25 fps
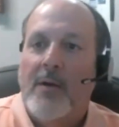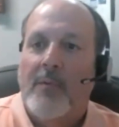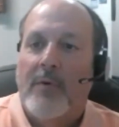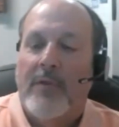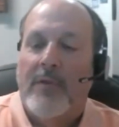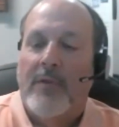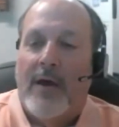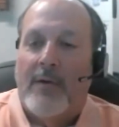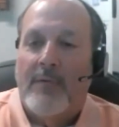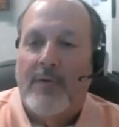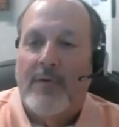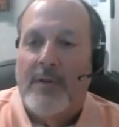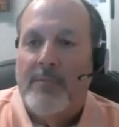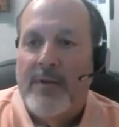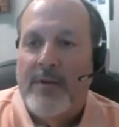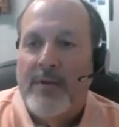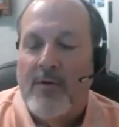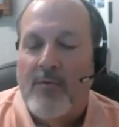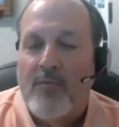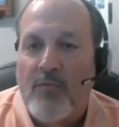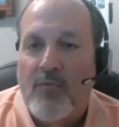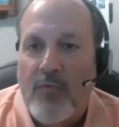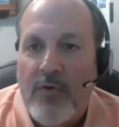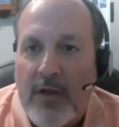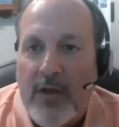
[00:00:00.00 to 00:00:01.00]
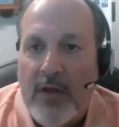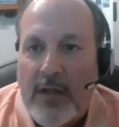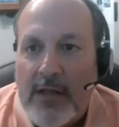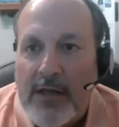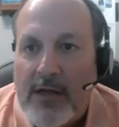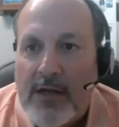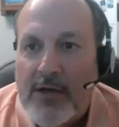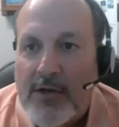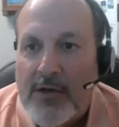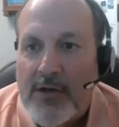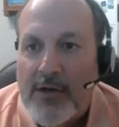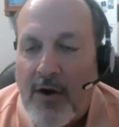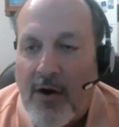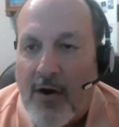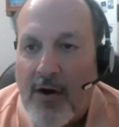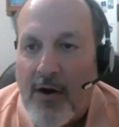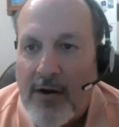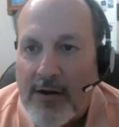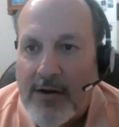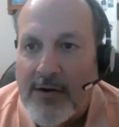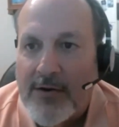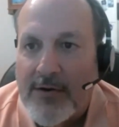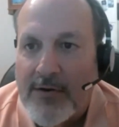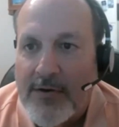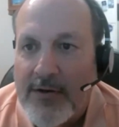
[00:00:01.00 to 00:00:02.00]
well, that would have been a really good
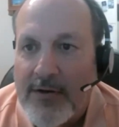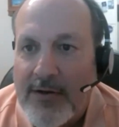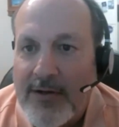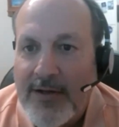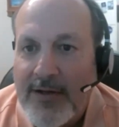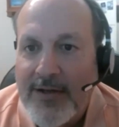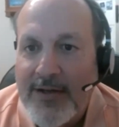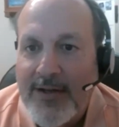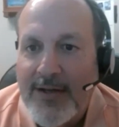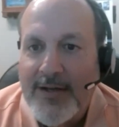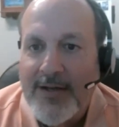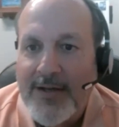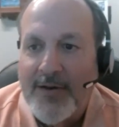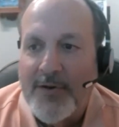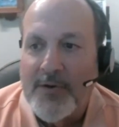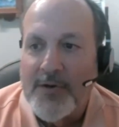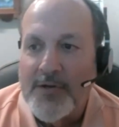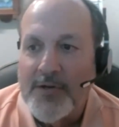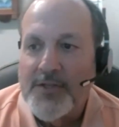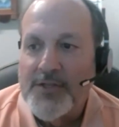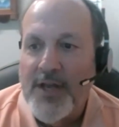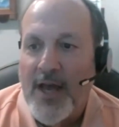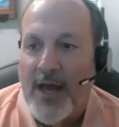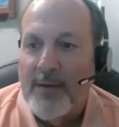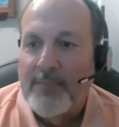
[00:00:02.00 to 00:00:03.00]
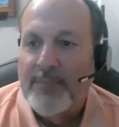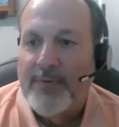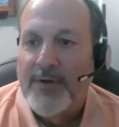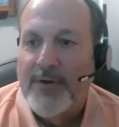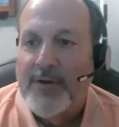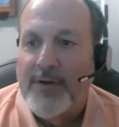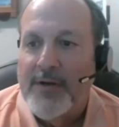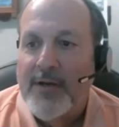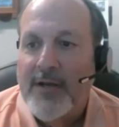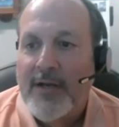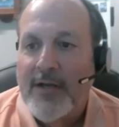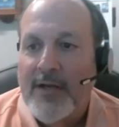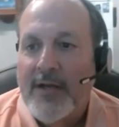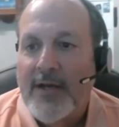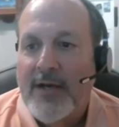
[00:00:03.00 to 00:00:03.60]
article or chapter.